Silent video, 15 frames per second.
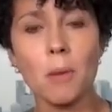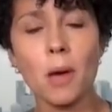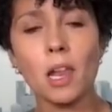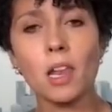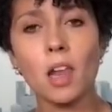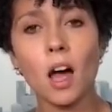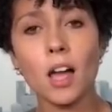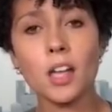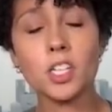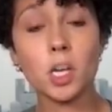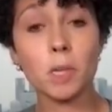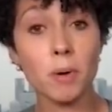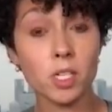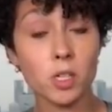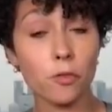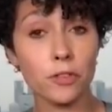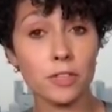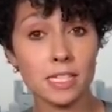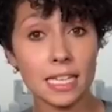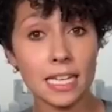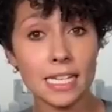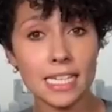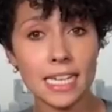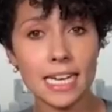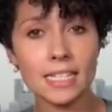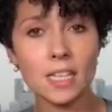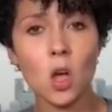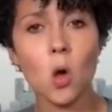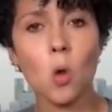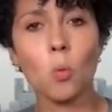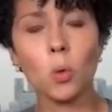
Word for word: but large commercial facilities